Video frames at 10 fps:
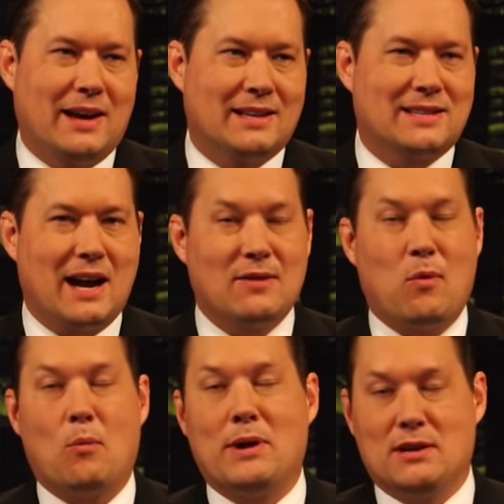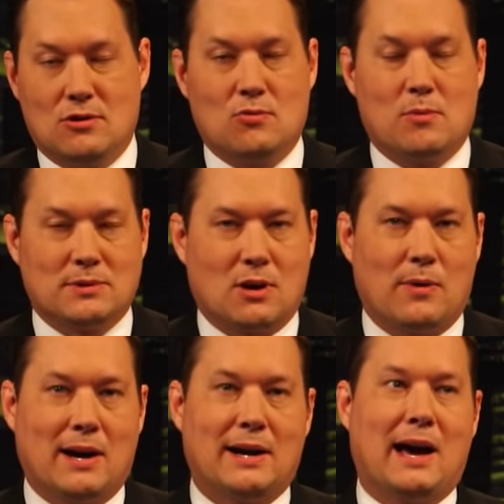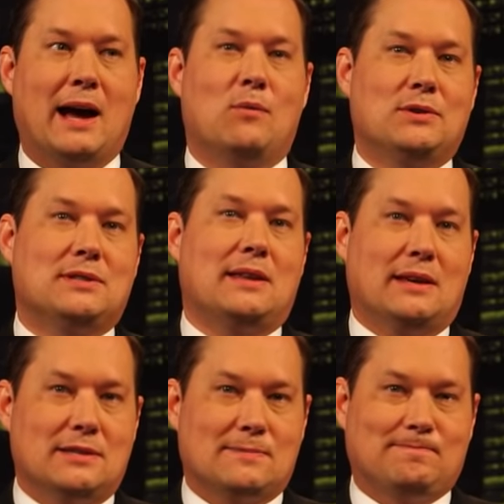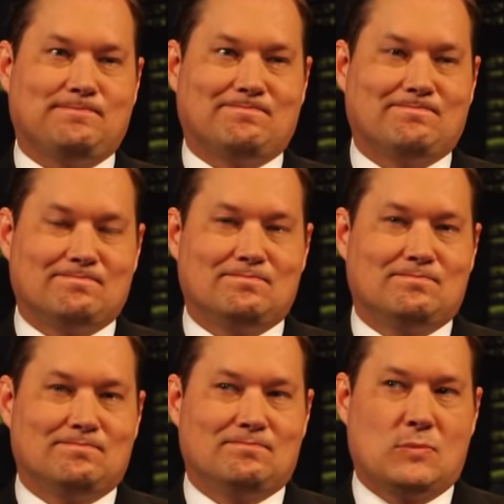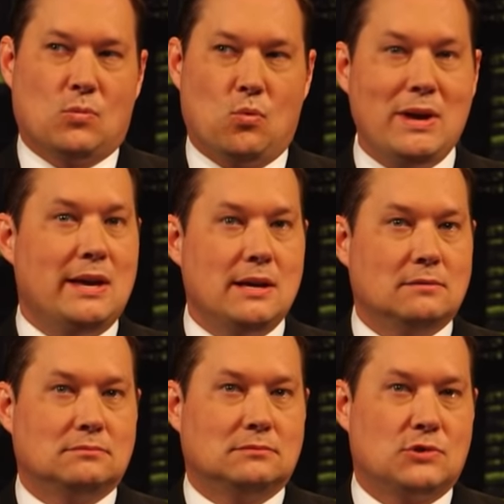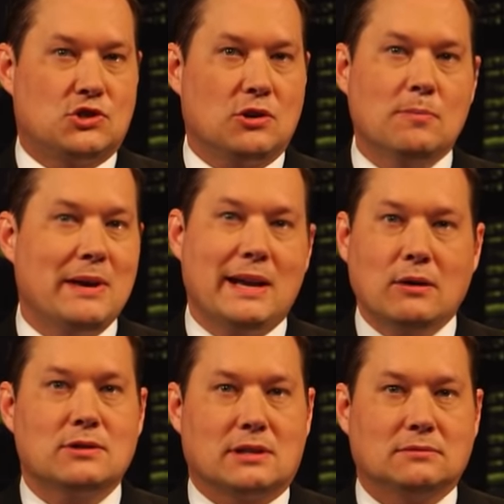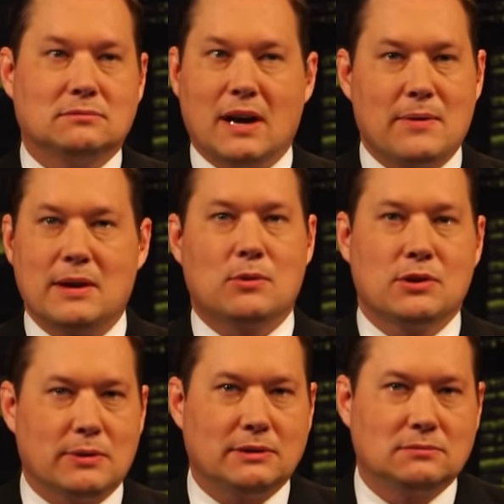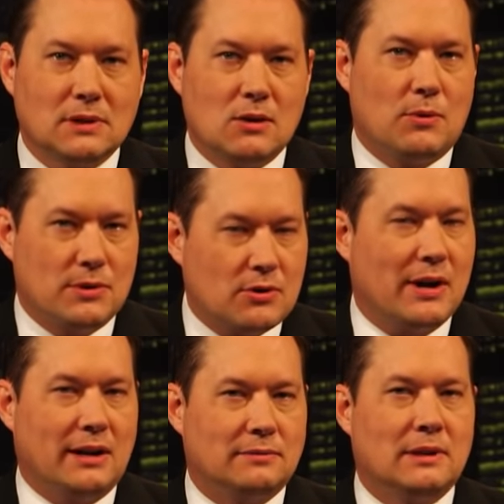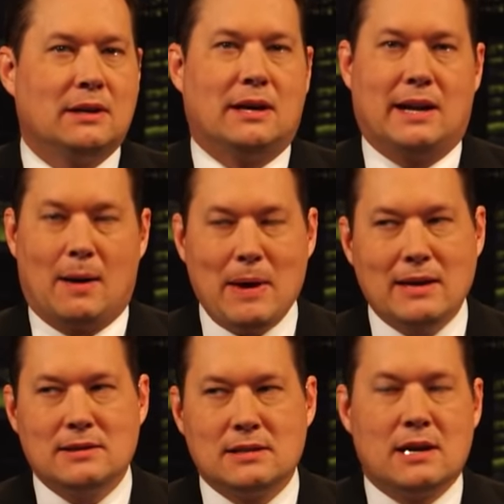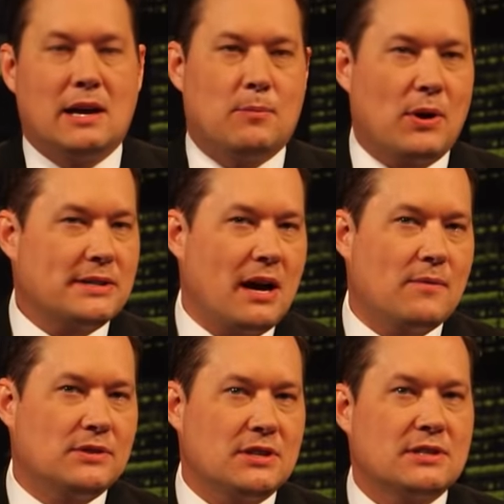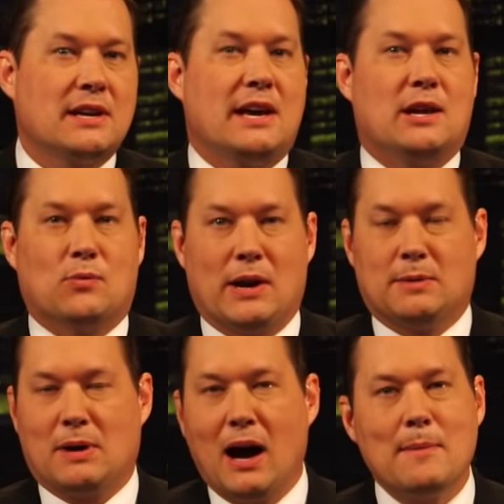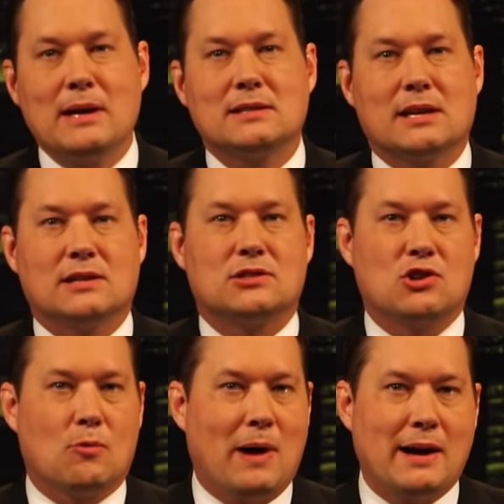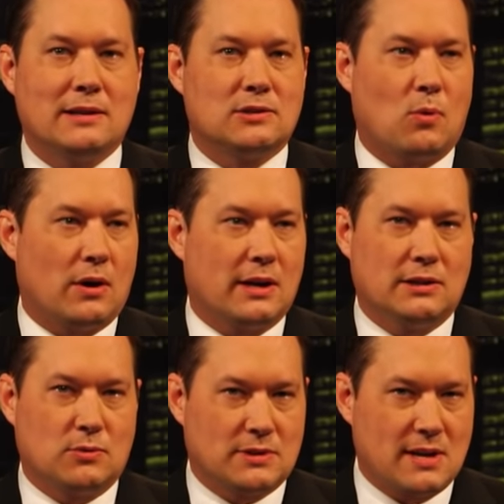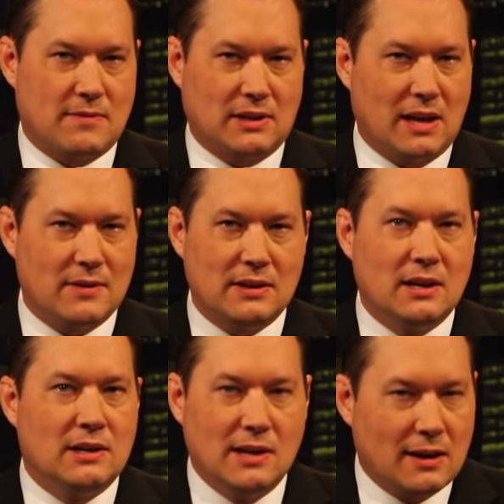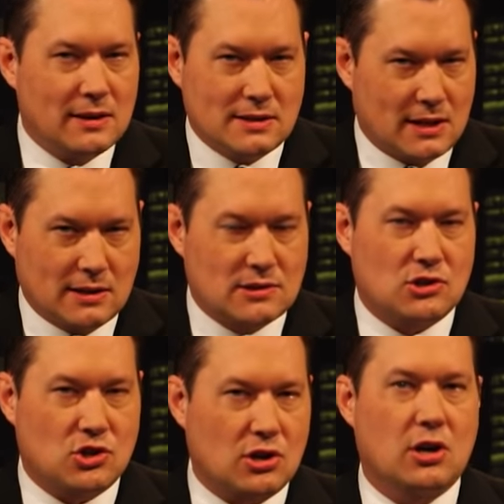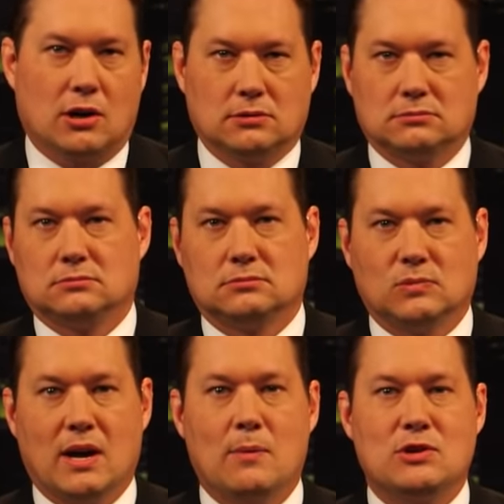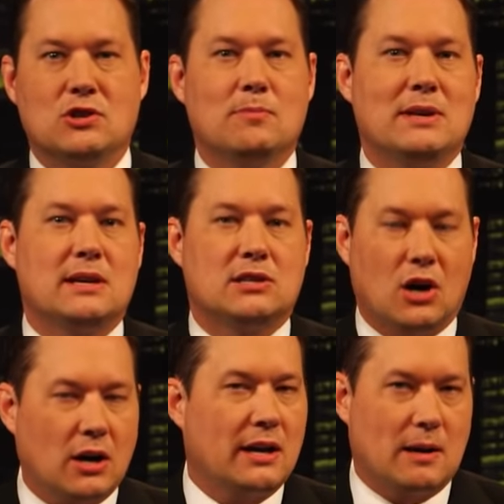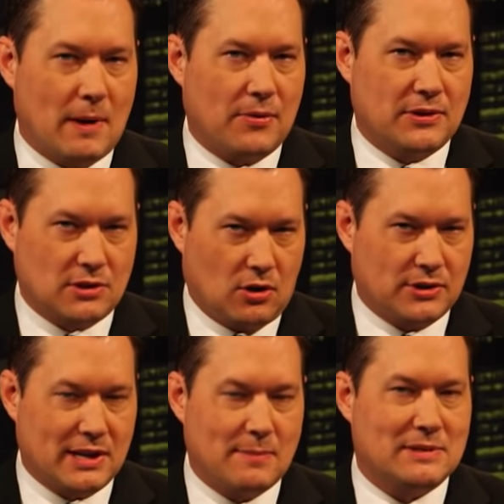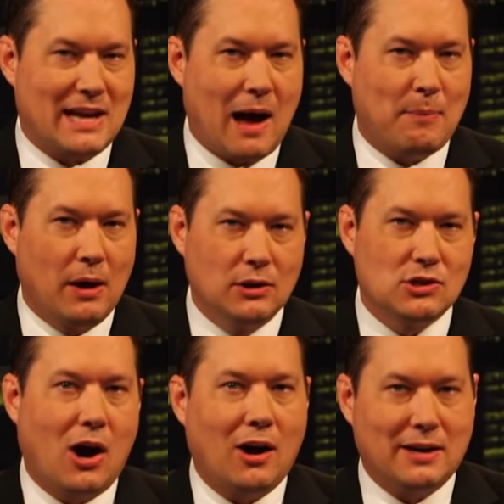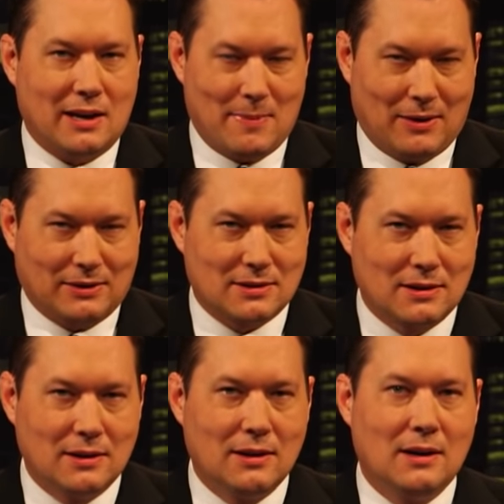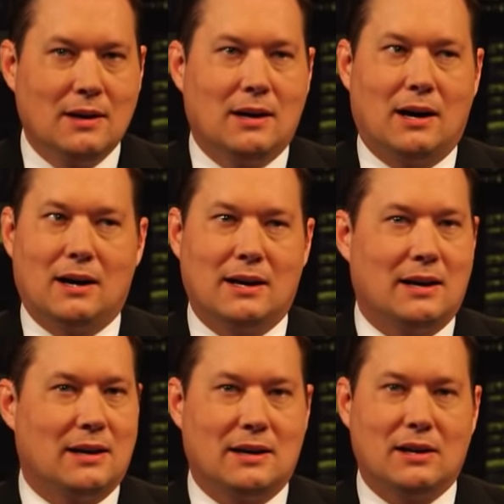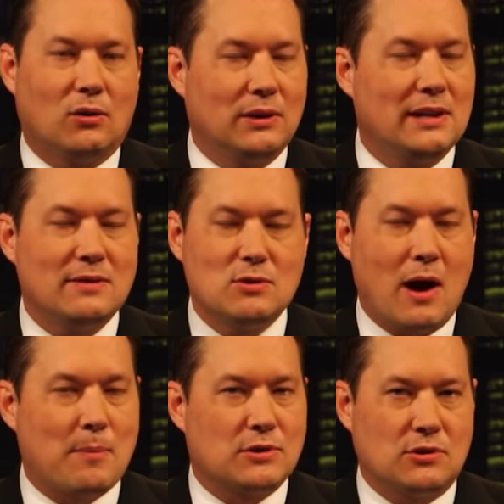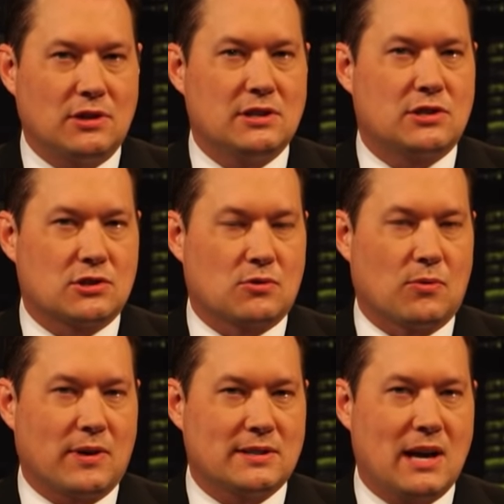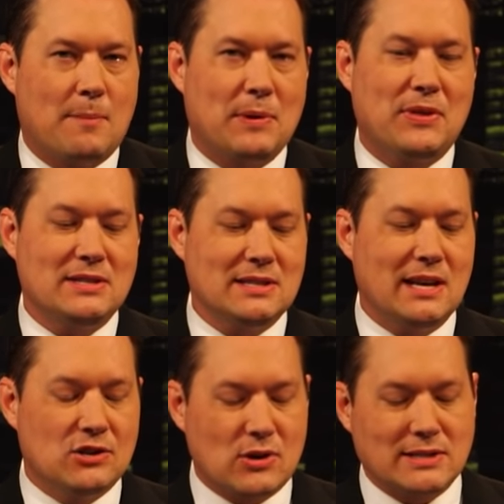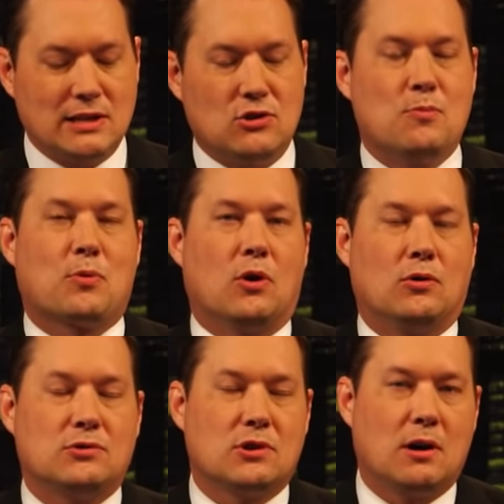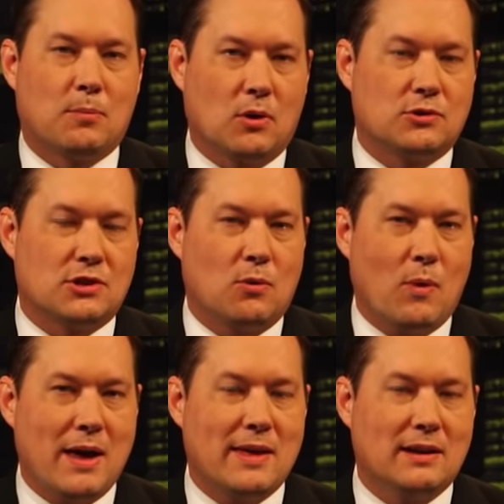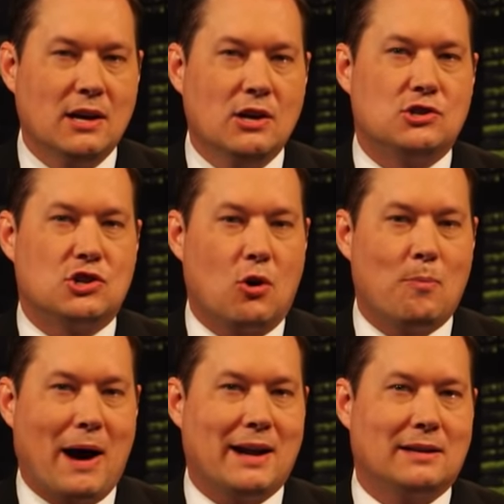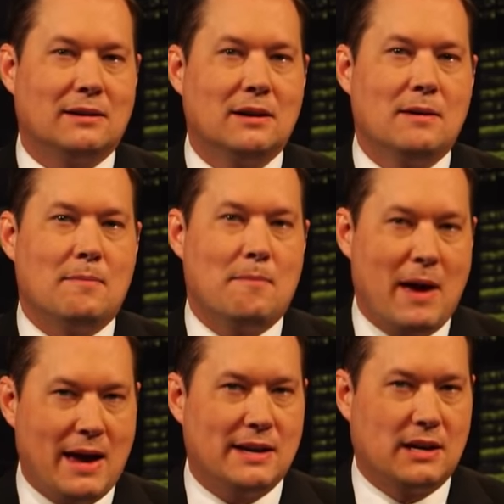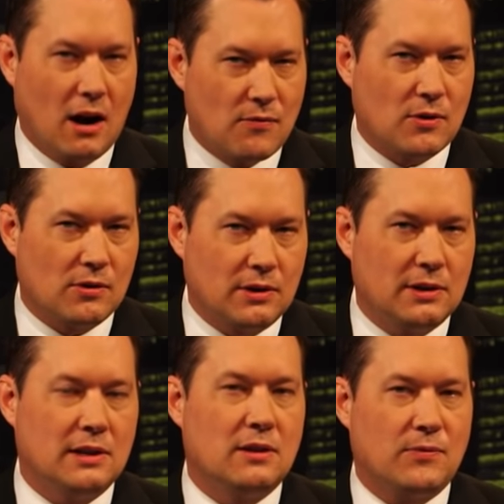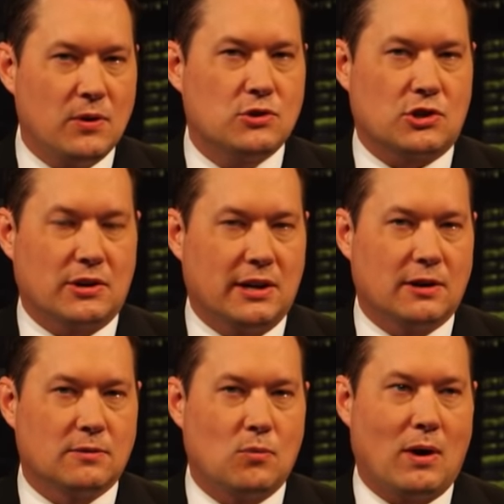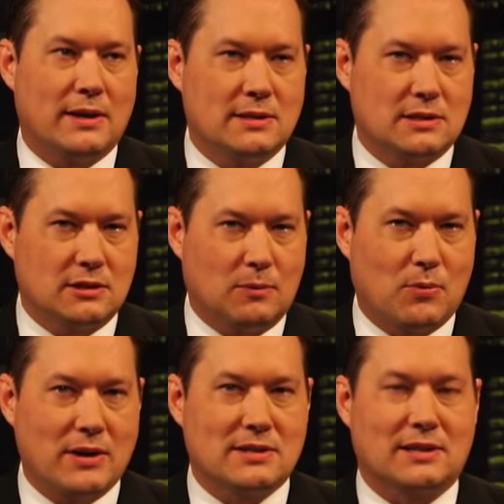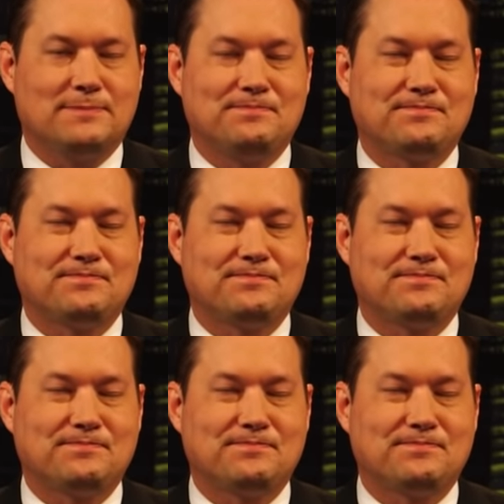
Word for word: And it's kind of what we knew what was going on. I will say this, we shouldn't be announcing everything we're doing with Ukraine in op-eds, in press conferences, in random comments as Joe Biden is walking into a 7-Eleven. None of these things should occur. Okay, we shouldn't be talking about this all the time. Stop talking about it. It only gives you opportunities to screw things up. But this is an interesting new approach in the way that Joe Biden may govern in the future here while he's still president.